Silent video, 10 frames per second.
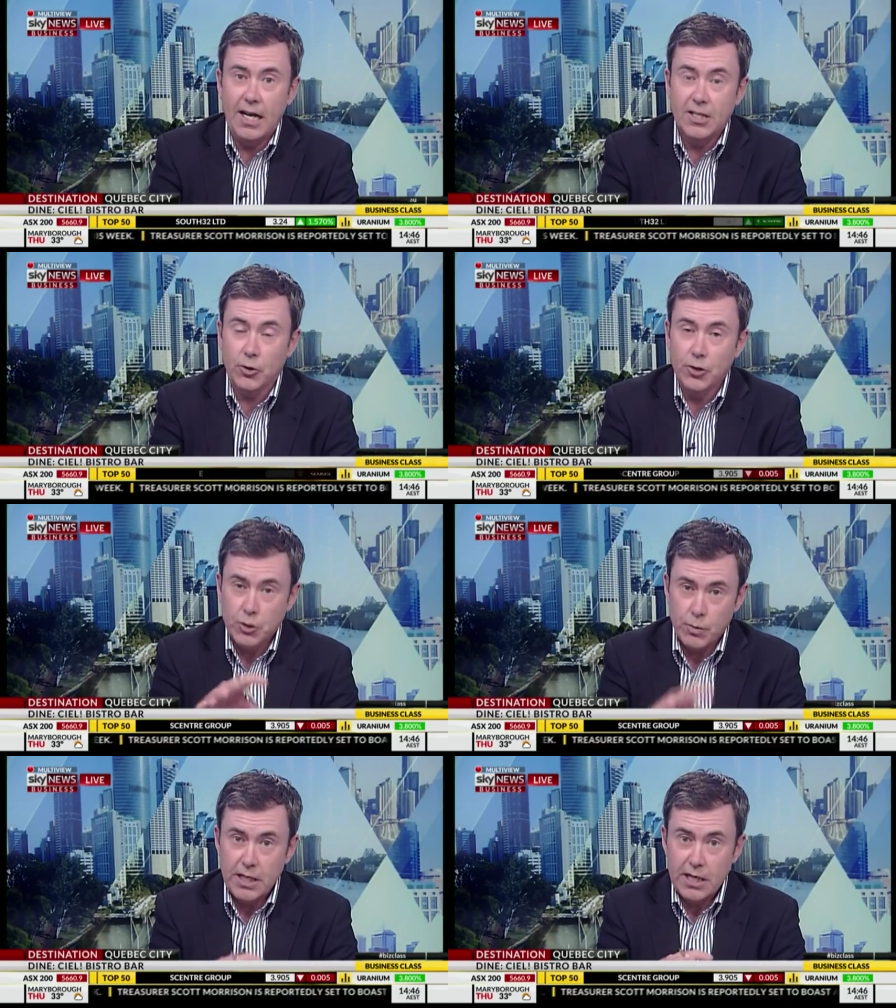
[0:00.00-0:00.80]
It's on the
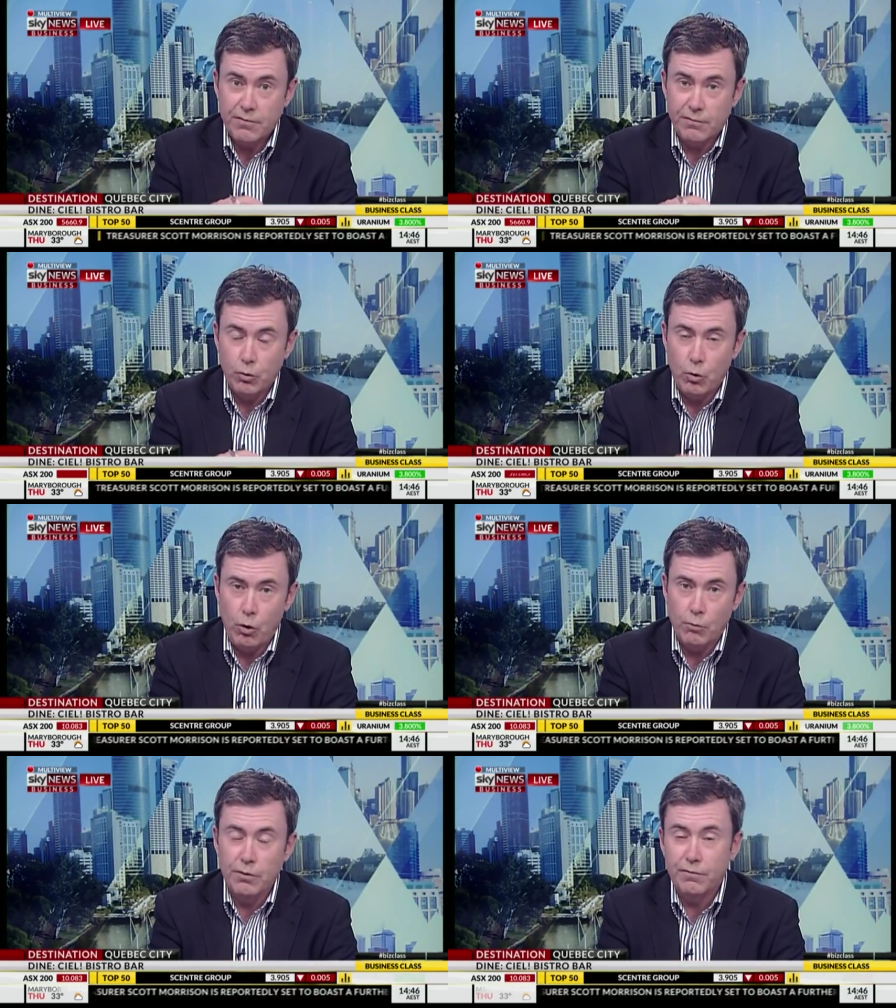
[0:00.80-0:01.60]
28th
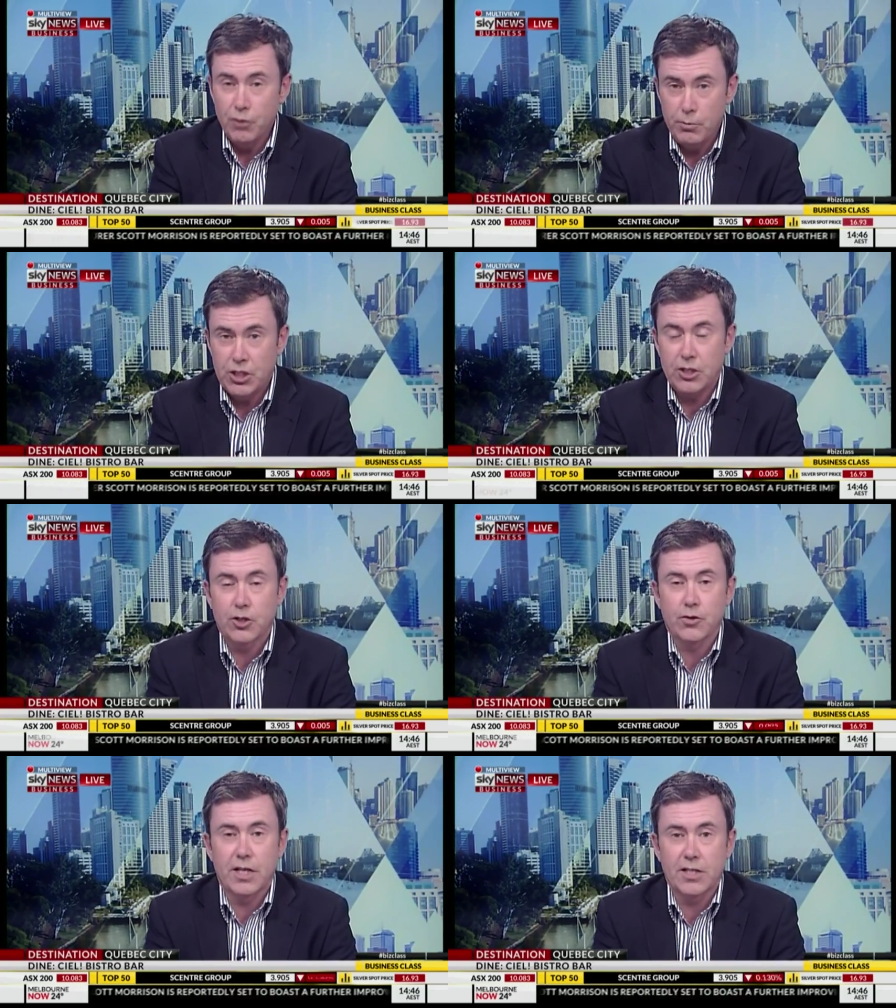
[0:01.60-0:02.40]
floor, refurbished in
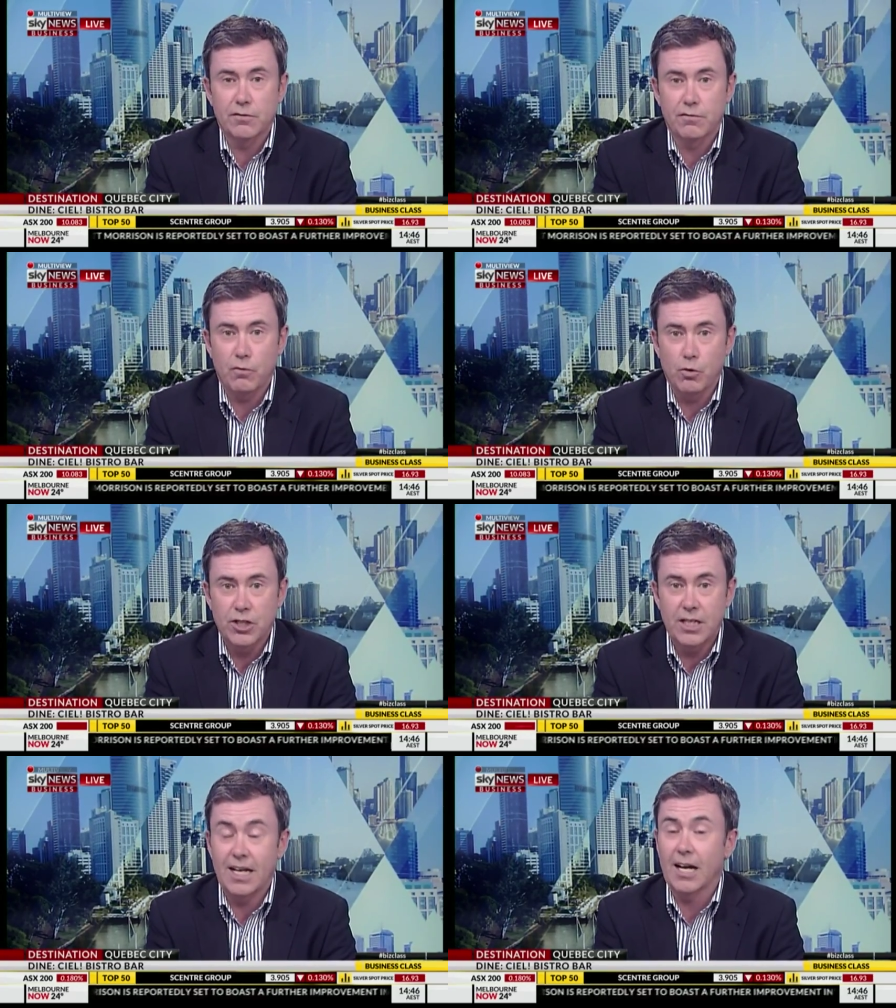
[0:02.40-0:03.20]

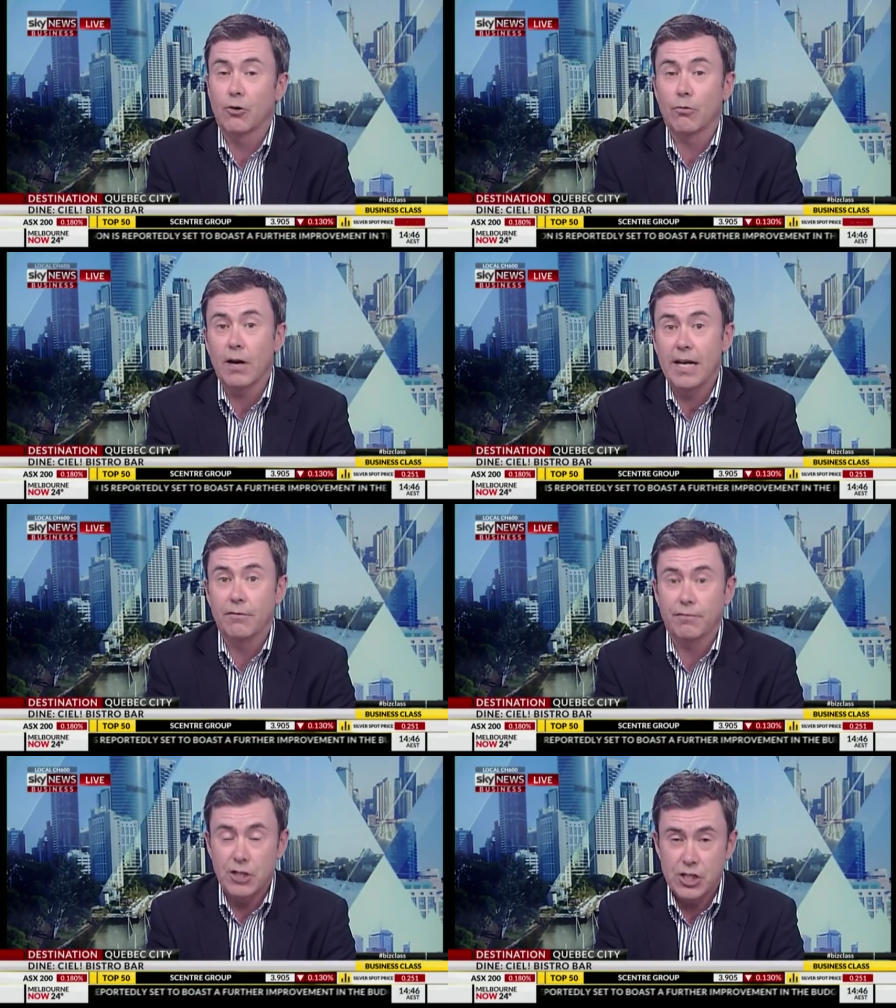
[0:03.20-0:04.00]
2014. A
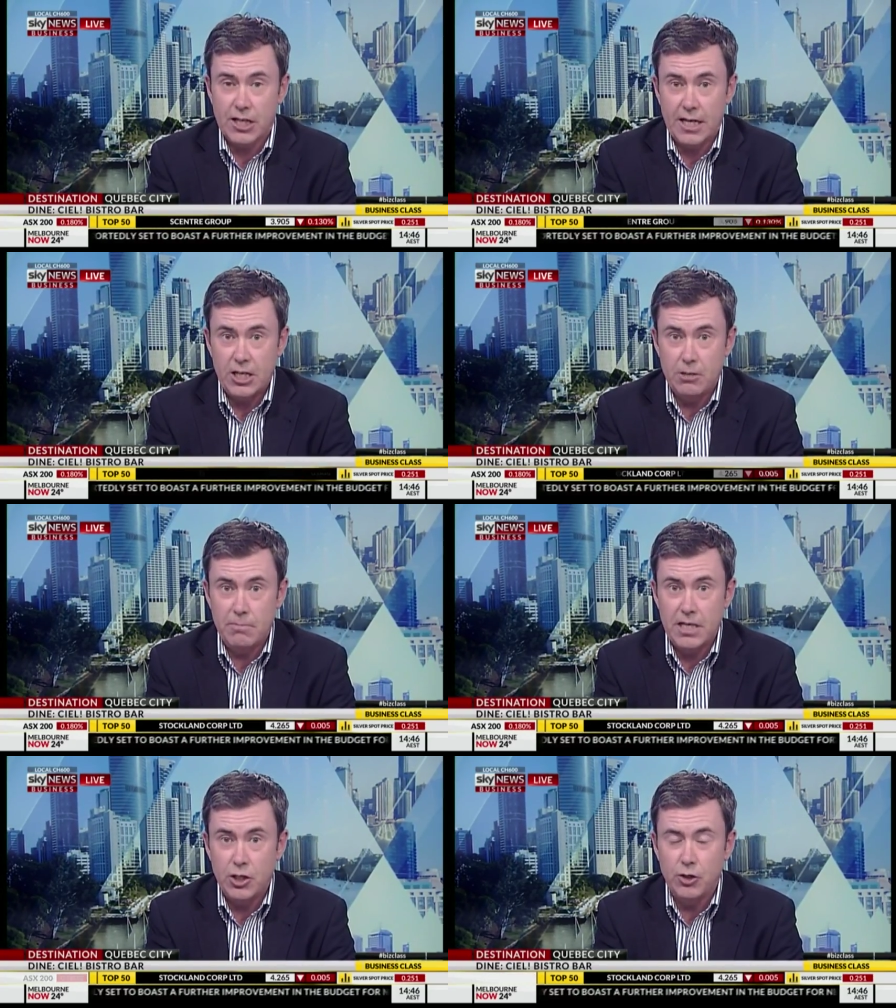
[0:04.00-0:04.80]
great French-Canadian
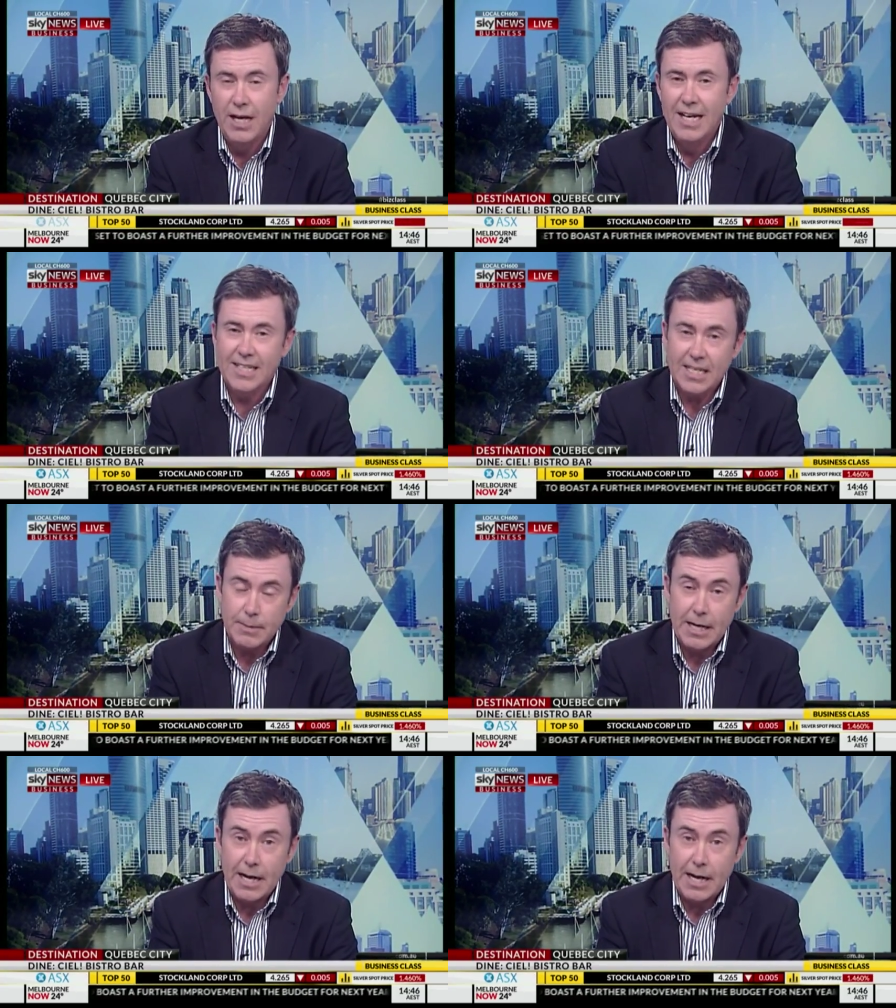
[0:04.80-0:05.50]
menu. It takes about an